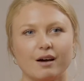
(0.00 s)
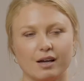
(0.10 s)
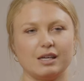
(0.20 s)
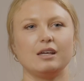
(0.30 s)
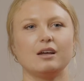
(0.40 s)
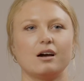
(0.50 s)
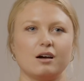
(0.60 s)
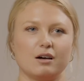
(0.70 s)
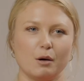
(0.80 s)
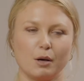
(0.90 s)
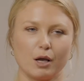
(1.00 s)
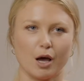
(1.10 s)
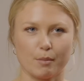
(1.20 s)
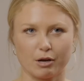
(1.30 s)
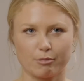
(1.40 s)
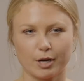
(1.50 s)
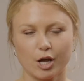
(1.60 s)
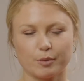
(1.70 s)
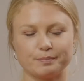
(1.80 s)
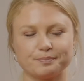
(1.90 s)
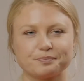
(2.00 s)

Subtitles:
i.e. our gut microbiome.